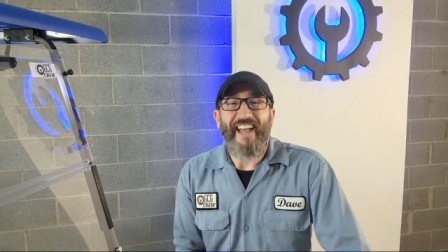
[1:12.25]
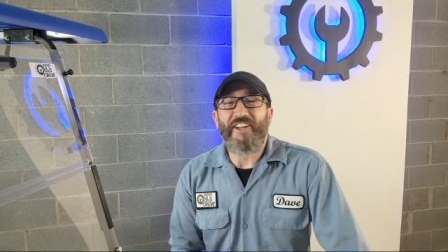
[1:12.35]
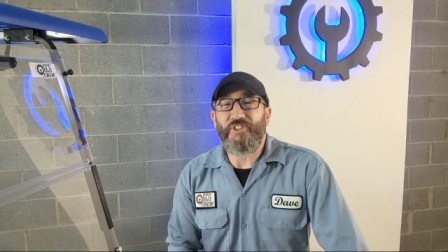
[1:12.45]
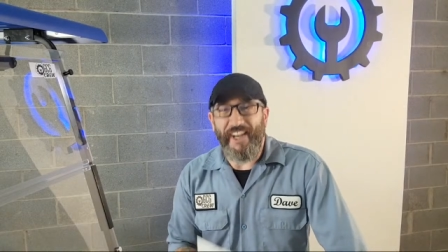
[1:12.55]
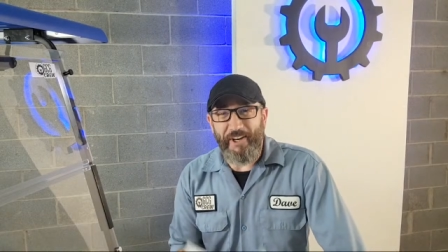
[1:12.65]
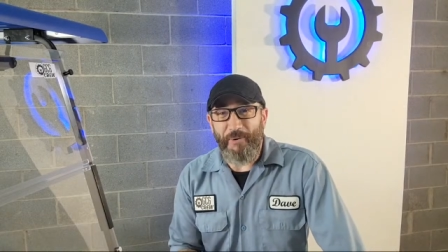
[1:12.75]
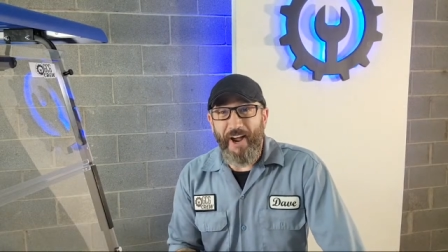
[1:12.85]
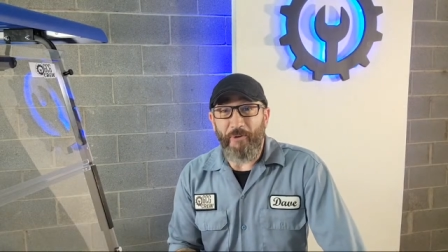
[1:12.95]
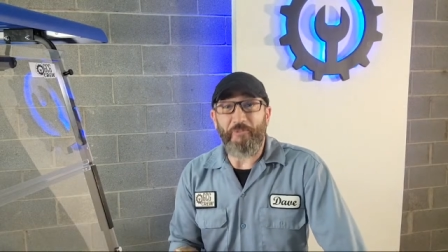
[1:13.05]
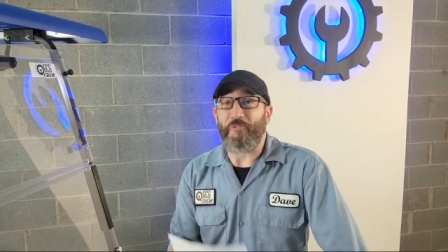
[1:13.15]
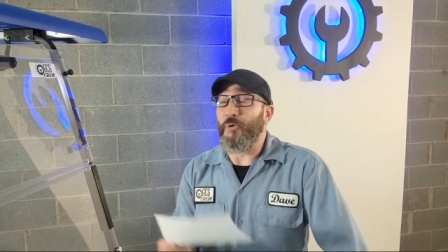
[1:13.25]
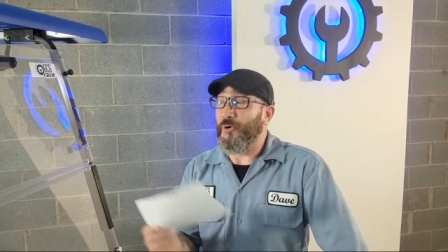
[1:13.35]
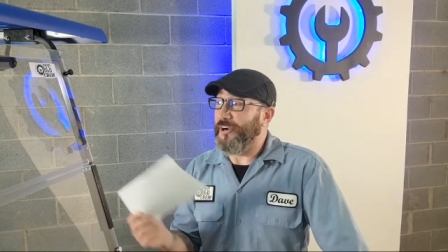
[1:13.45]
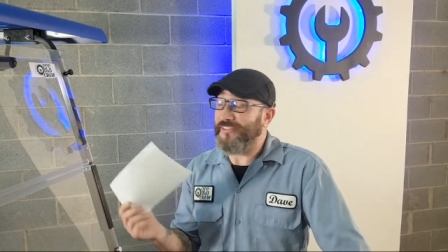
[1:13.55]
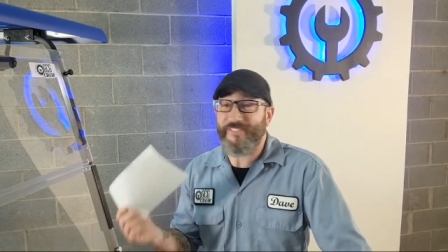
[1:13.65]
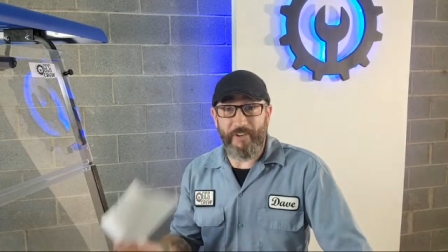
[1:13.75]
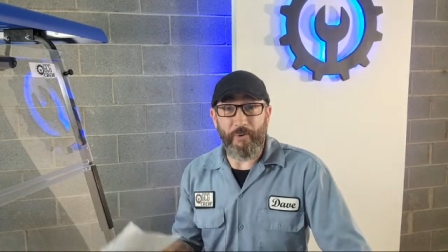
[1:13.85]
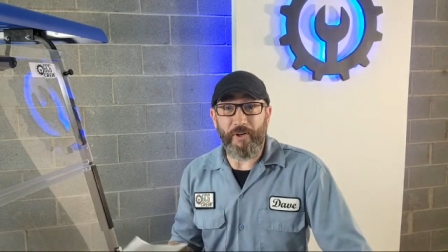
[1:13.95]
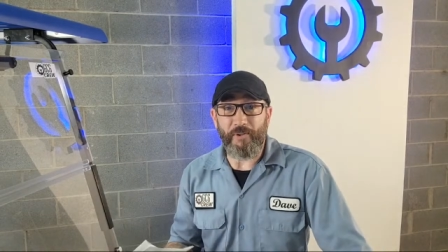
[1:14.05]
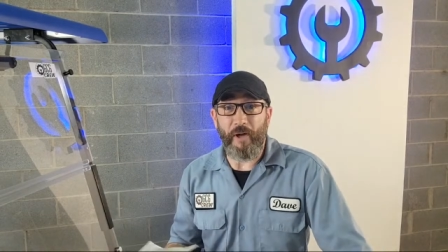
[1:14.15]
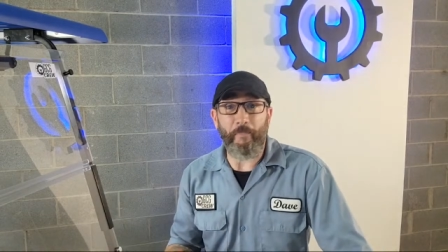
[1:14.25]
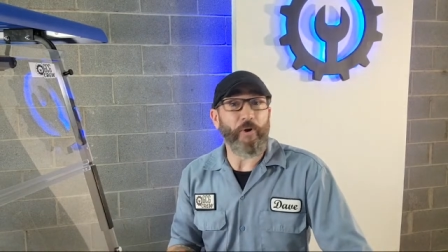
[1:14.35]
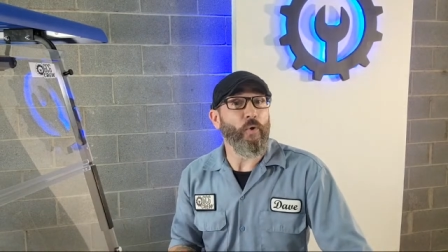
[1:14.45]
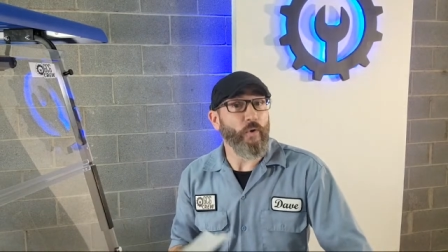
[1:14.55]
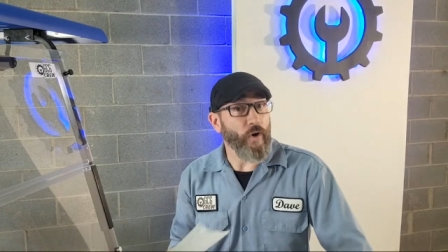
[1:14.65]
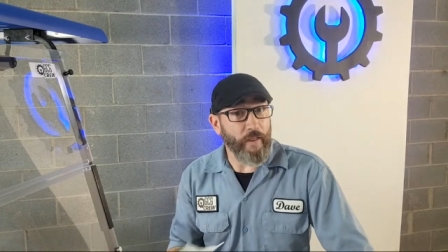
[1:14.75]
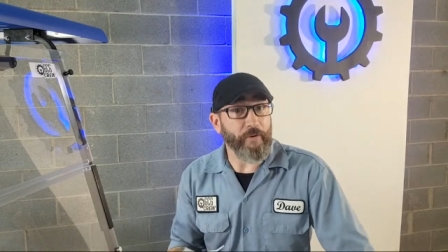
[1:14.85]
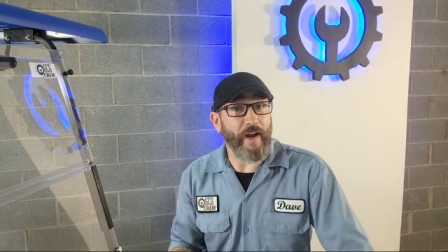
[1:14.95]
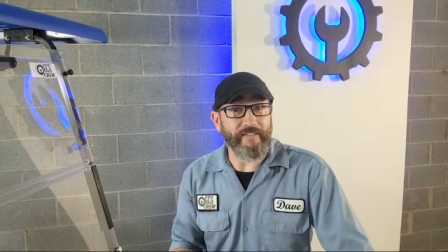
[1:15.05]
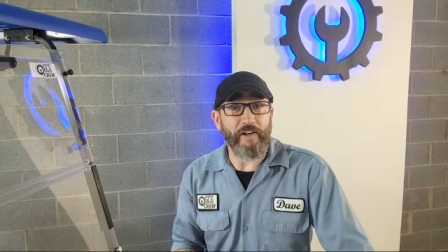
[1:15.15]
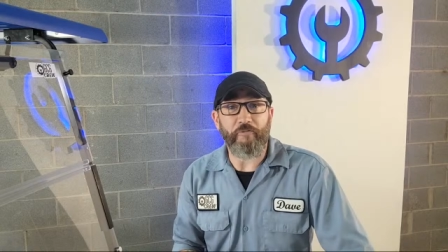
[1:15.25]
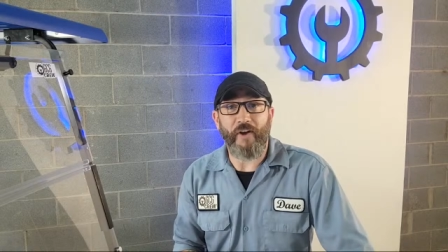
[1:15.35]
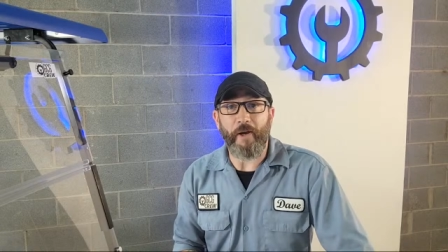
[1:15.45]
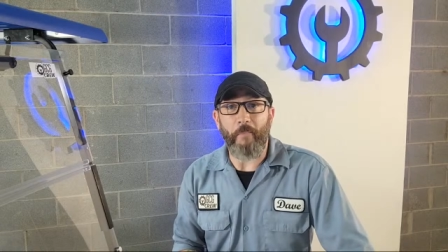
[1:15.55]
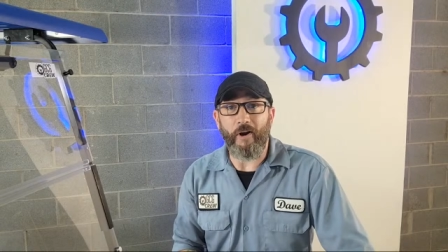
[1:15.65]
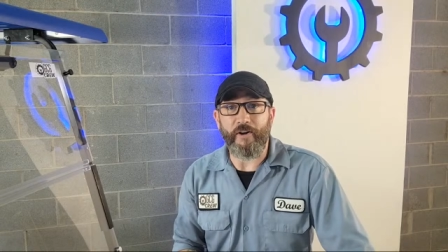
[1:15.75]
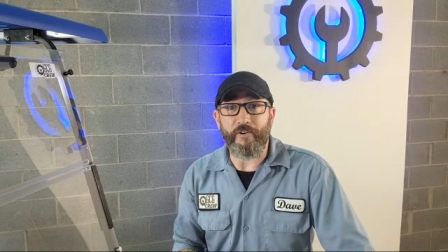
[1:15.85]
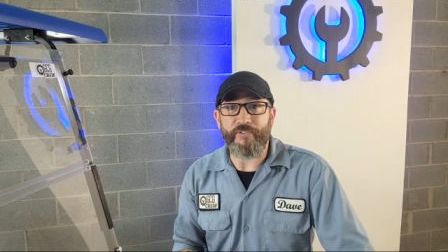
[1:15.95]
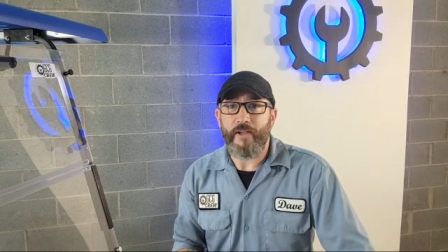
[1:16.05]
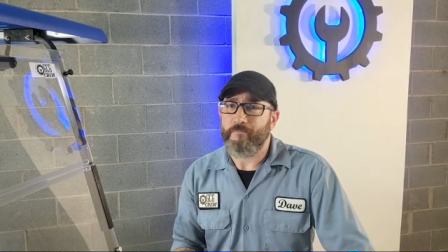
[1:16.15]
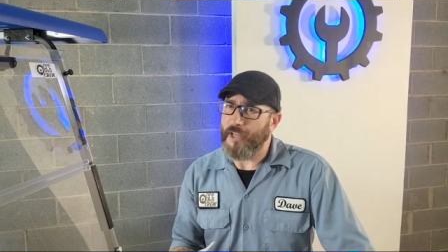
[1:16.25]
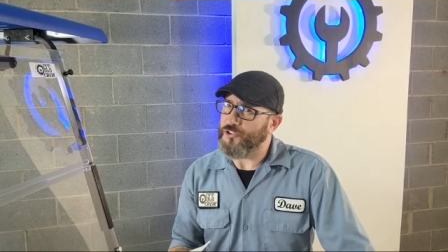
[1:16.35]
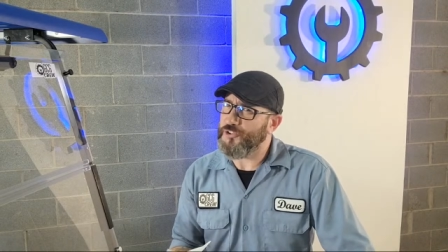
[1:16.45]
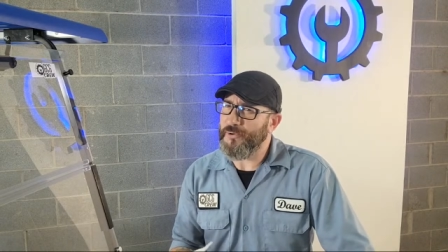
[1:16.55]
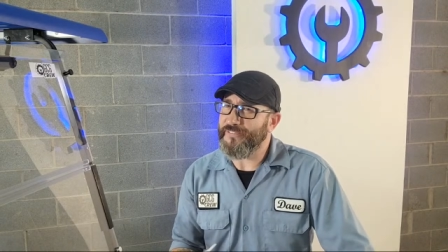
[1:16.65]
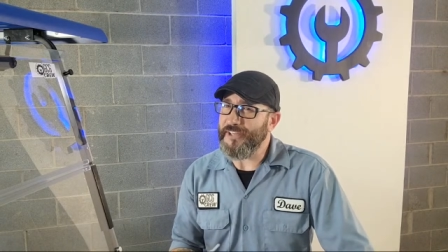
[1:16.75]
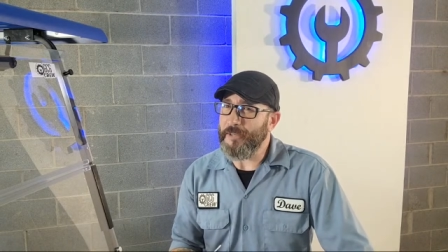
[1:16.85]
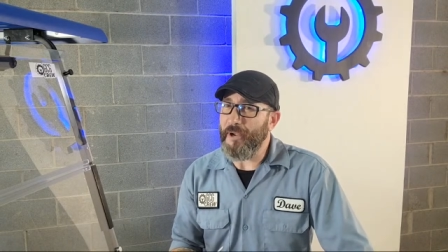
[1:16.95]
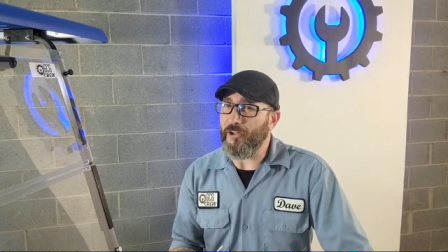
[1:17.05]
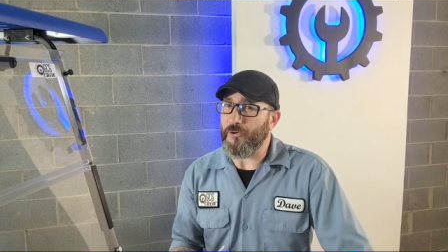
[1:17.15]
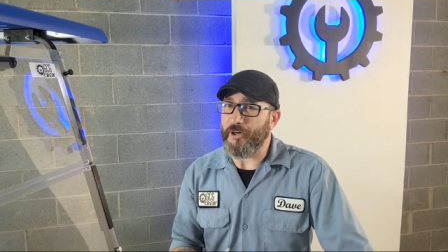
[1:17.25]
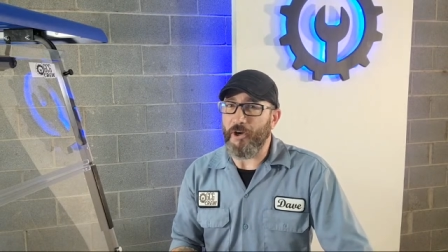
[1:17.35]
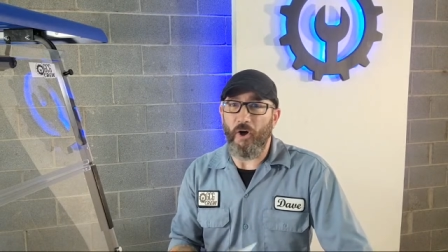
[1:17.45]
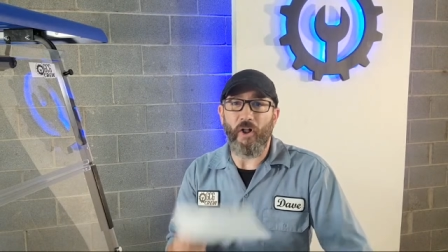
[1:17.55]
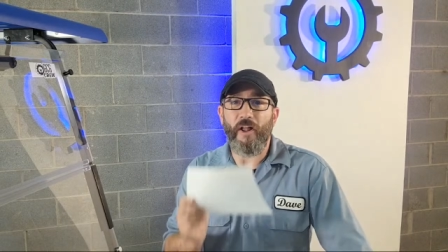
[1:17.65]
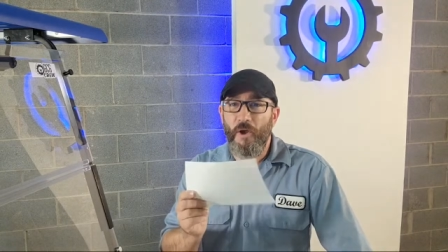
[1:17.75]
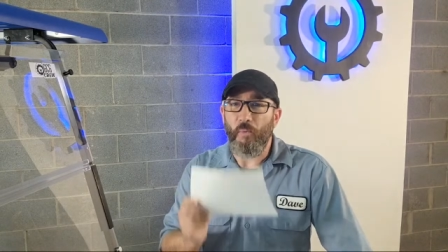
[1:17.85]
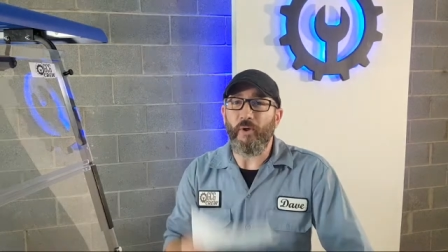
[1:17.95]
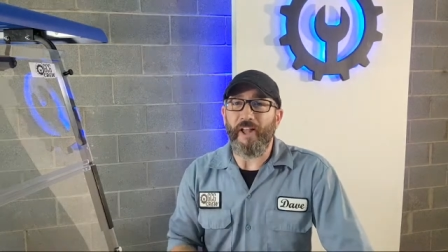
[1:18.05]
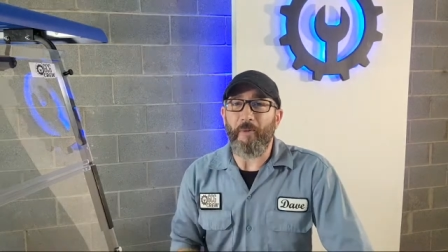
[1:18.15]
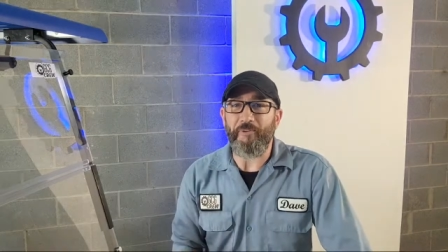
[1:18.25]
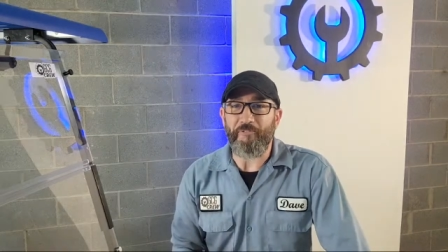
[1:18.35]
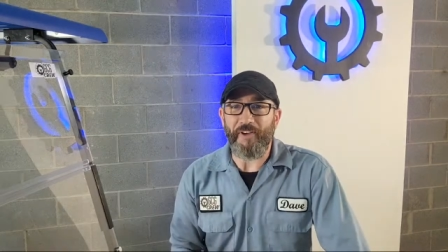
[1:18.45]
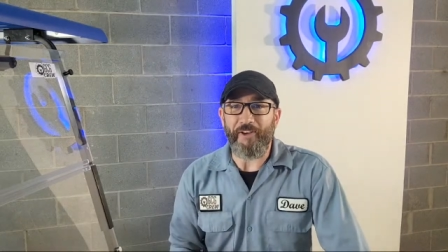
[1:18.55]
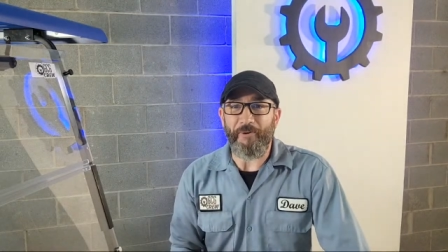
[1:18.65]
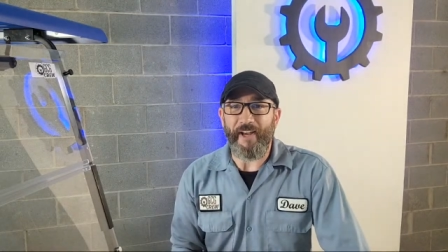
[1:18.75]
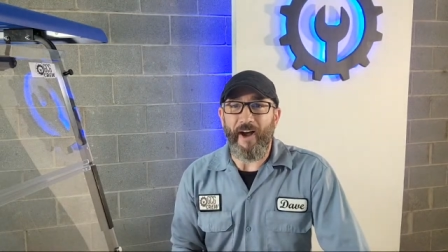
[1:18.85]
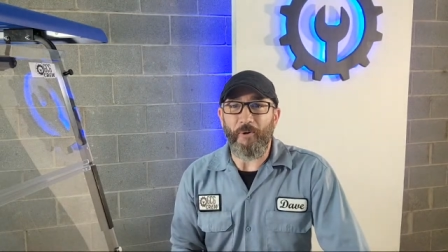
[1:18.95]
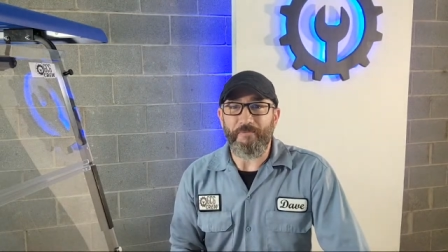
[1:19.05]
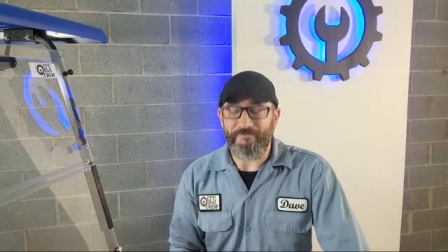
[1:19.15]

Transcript: Check around for a serial number or other identifying markers and shoot us an email or a call. We'll help you figure it out.